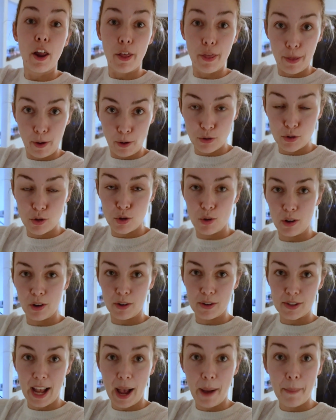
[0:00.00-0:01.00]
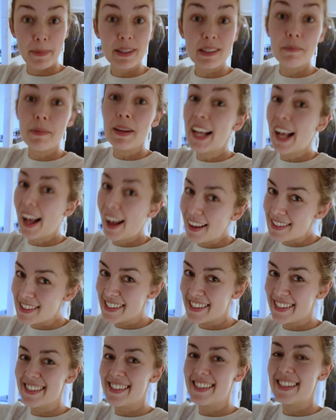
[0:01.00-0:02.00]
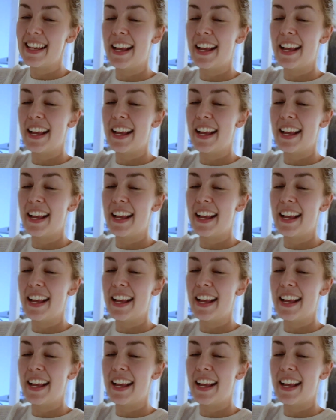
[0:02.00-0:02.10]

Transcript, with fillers: those two girls happen to be cousins,